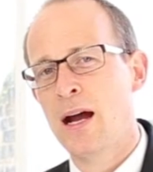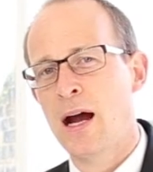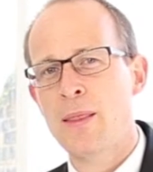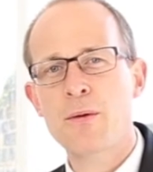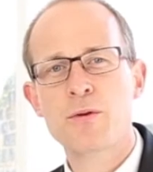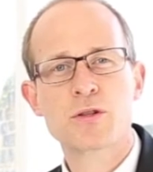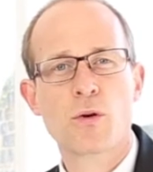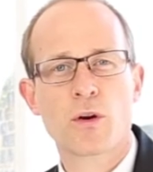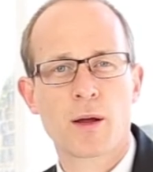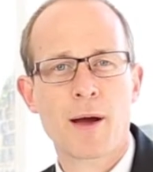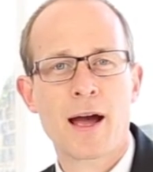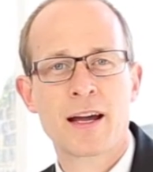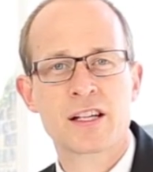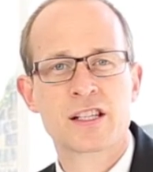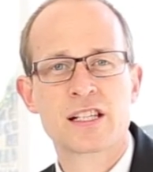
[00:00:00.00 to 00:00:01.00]
And they were talking
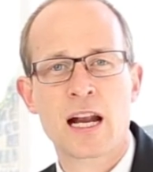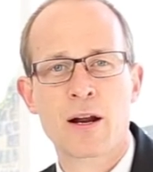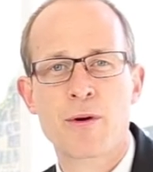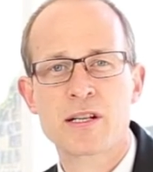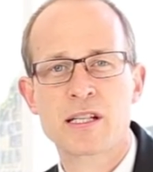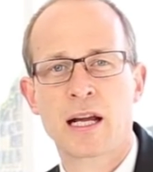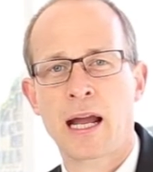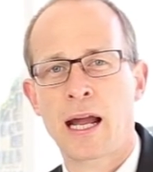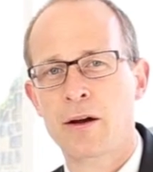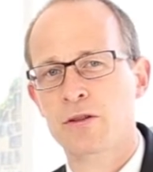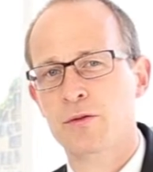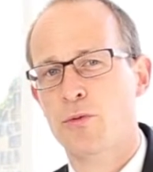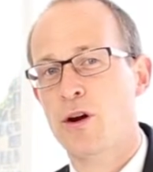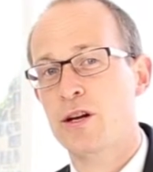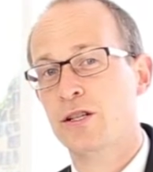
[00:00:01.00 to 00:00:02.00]
about accelerating
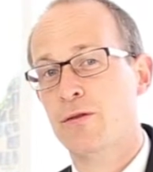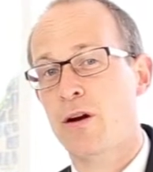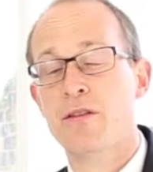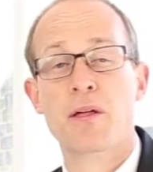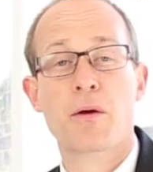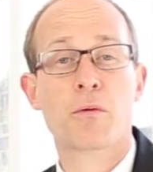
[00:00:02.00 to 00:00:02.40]
house price growth.